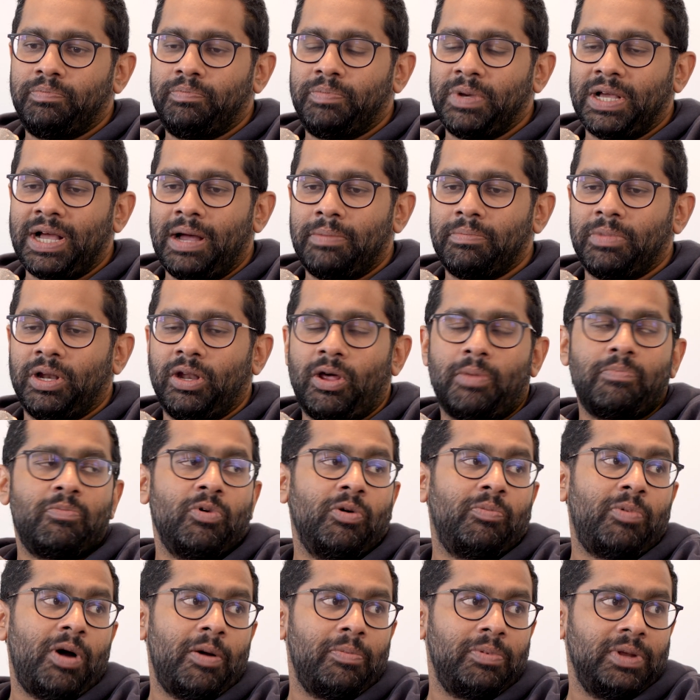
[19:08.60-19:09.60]
become a lot
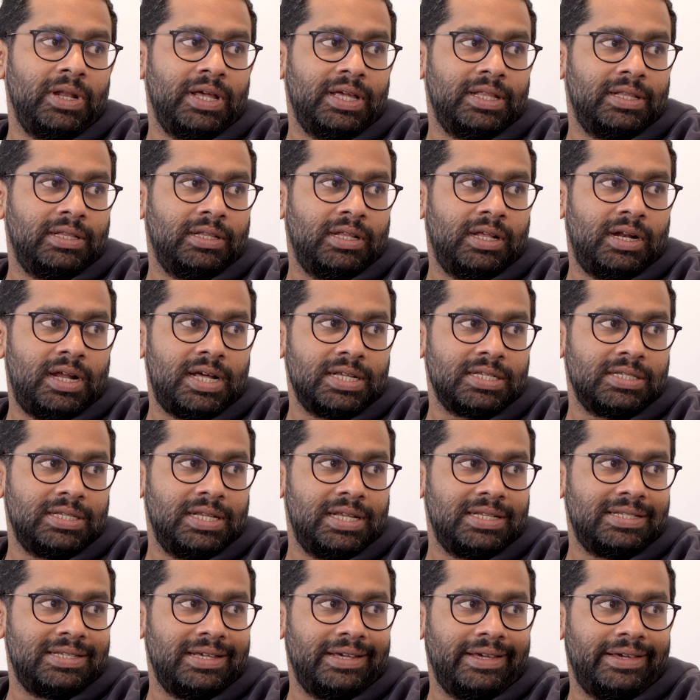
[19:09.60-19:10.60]
more popular in the last,
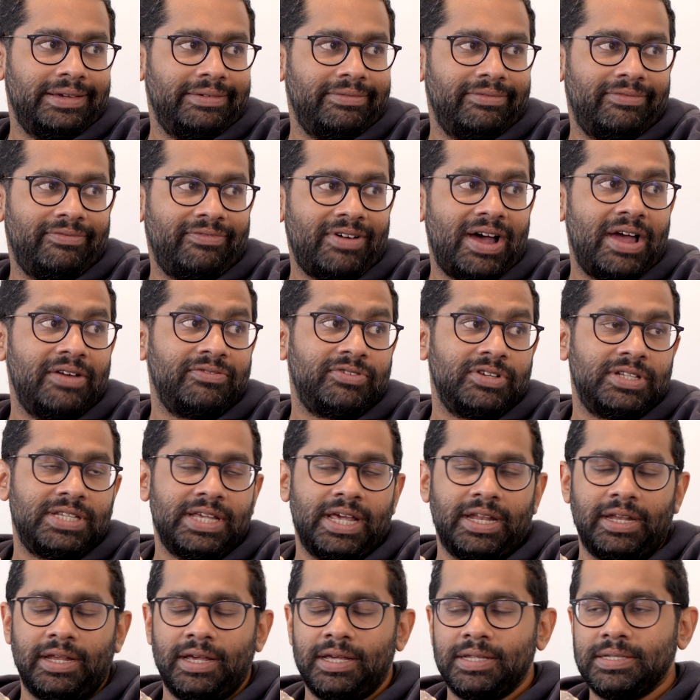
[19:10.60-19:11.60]
let's say, 5 to
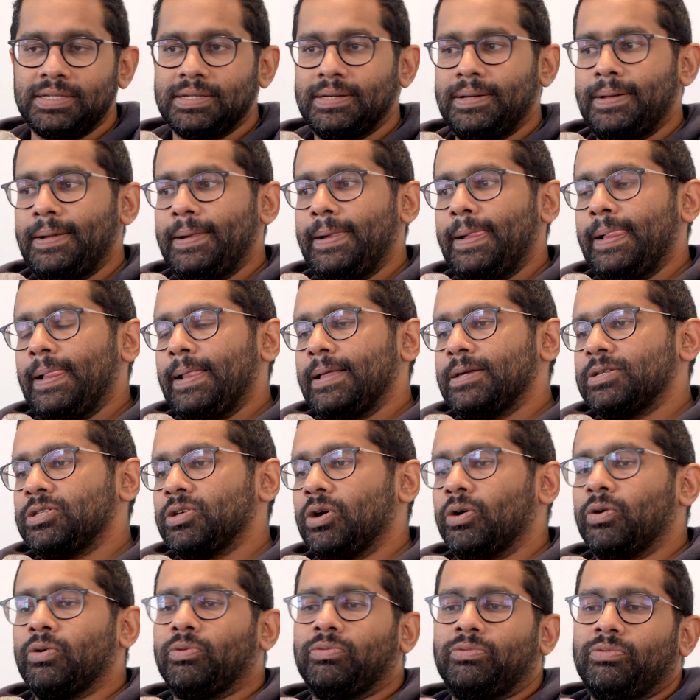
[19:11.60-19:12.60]
10 years.
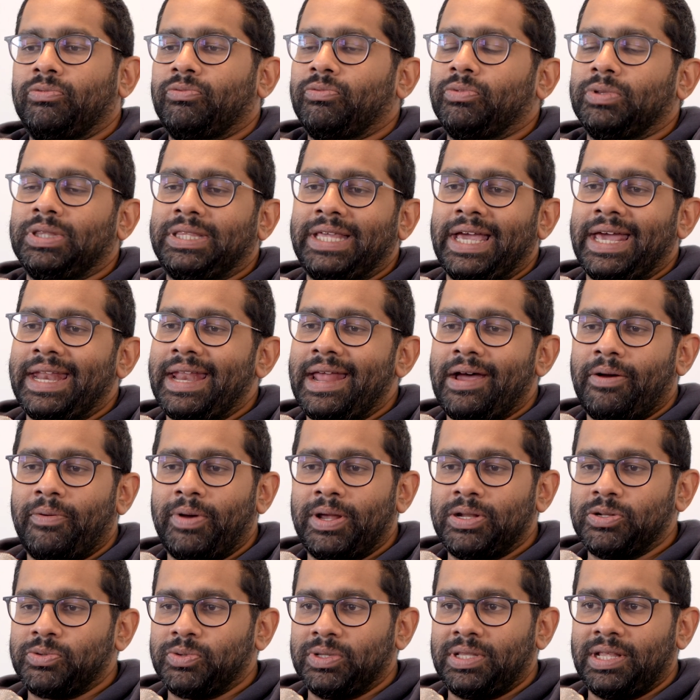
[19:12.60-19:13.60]
So then I
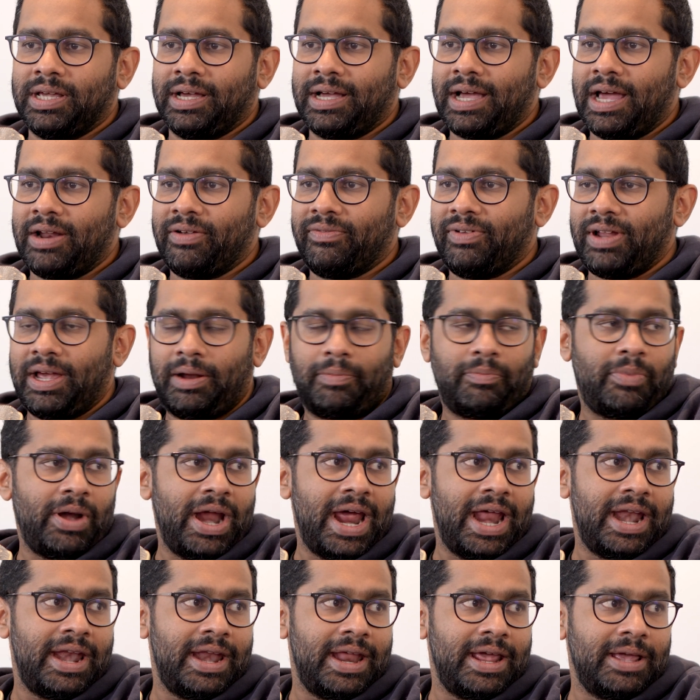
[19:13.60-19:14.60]
went with the kind of like
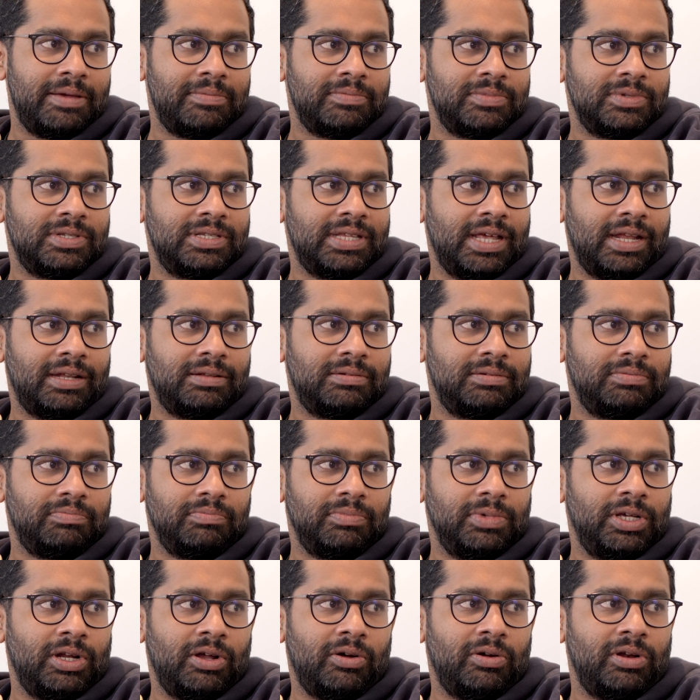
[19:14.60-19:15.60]
brand names that
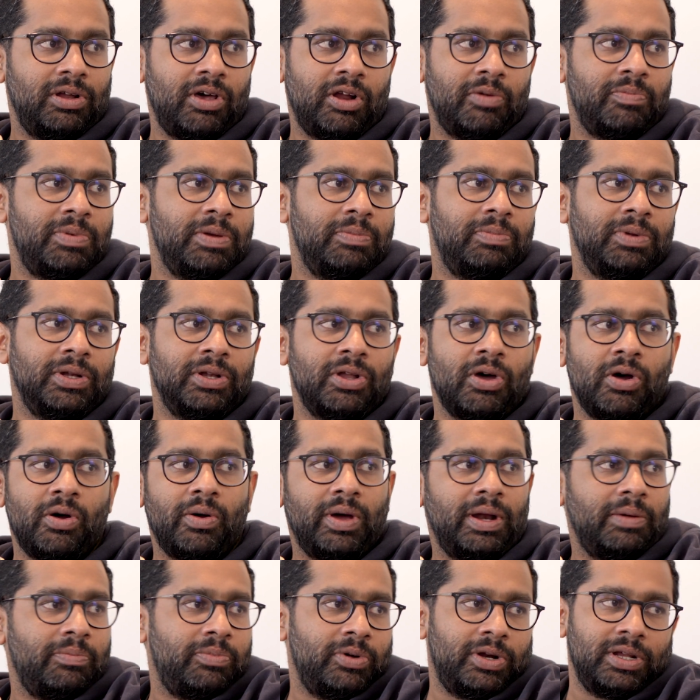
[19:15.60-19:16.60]
a lot of people
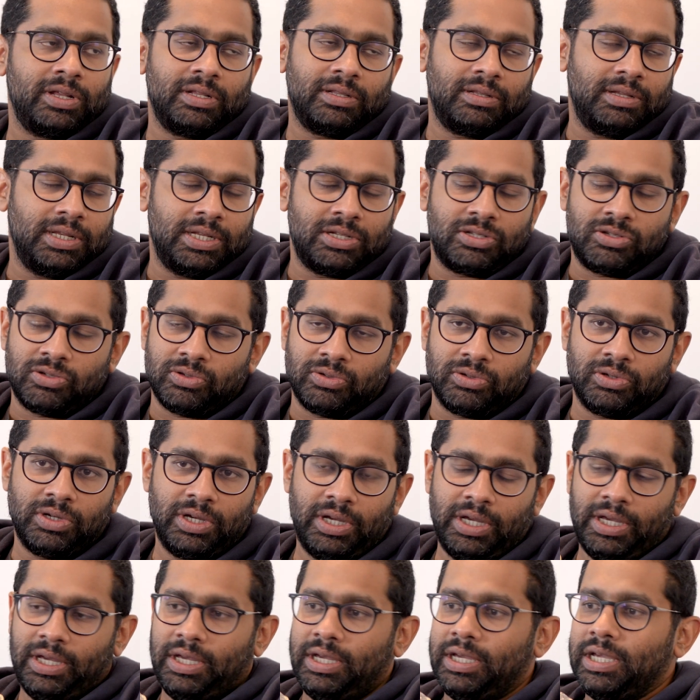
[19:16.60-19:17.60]
know, and I put it into
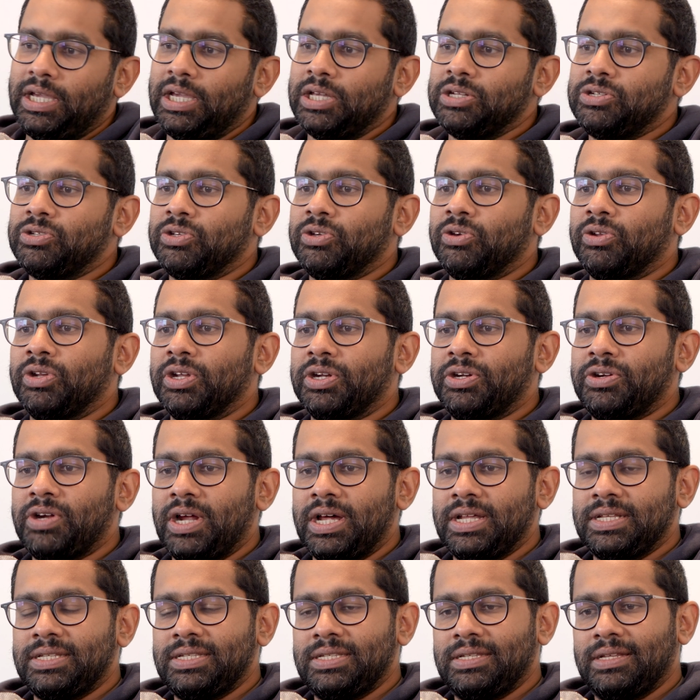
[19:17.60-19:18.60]
unit
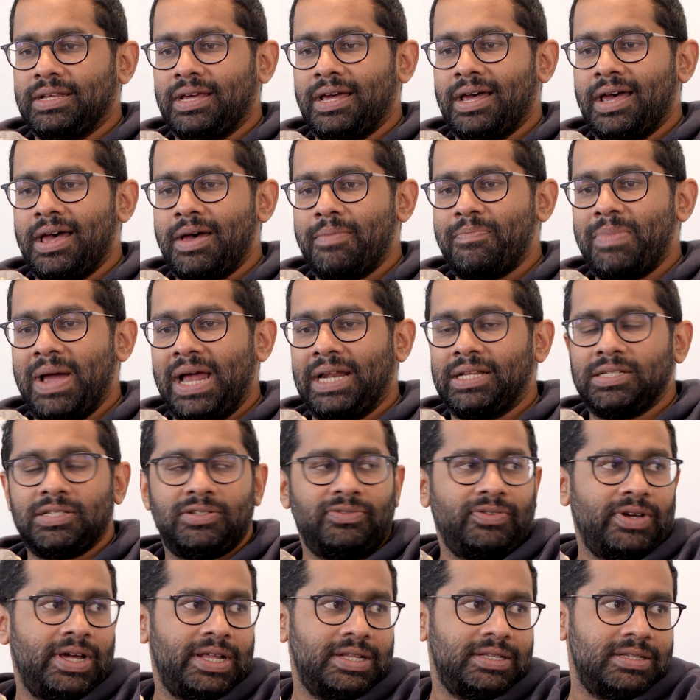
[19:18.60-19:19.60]
trusts,
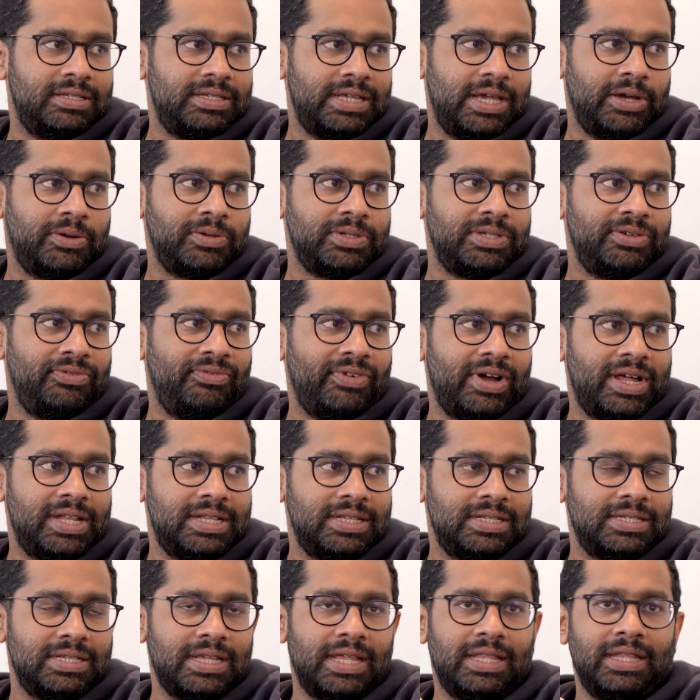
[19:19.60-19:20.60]
balance funds, equity
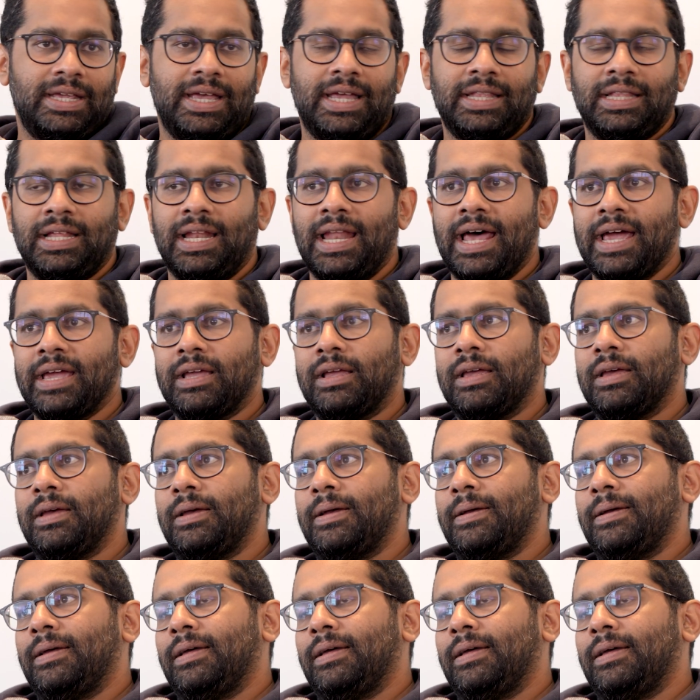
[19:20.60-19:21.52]
funds, and the like.